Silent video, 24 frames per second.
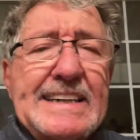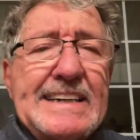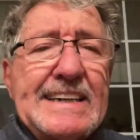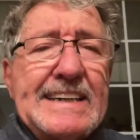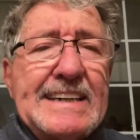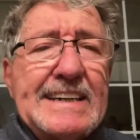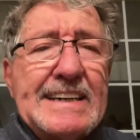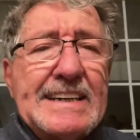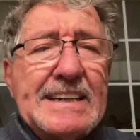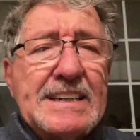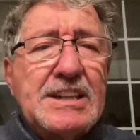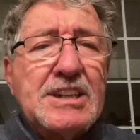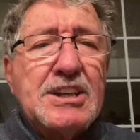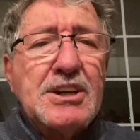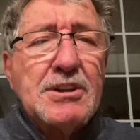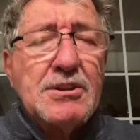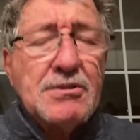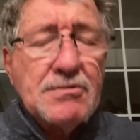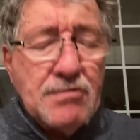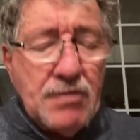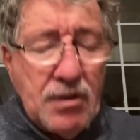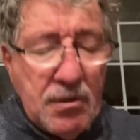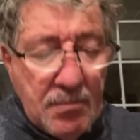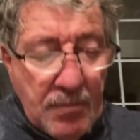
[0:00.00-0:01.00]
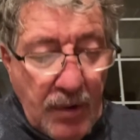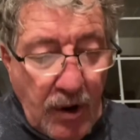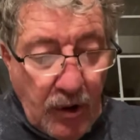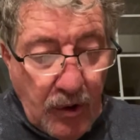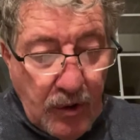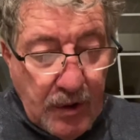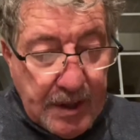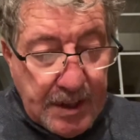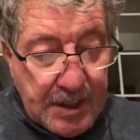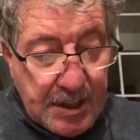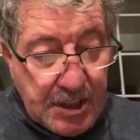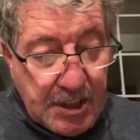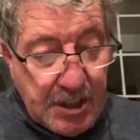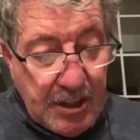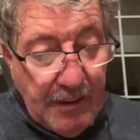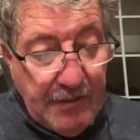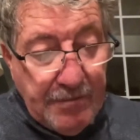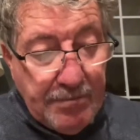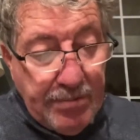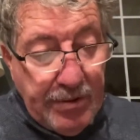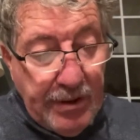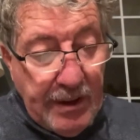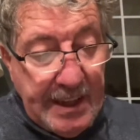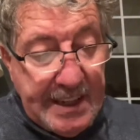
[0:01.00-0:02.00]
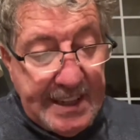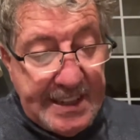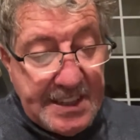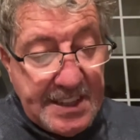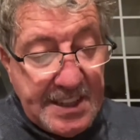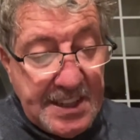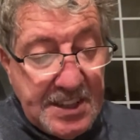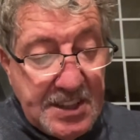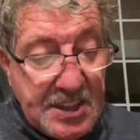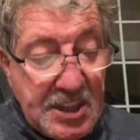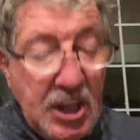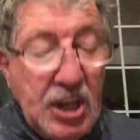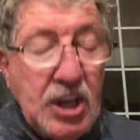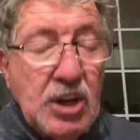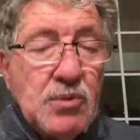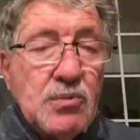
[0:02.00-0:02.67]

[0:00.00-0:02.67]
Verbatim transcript: uh, to the remotest of places.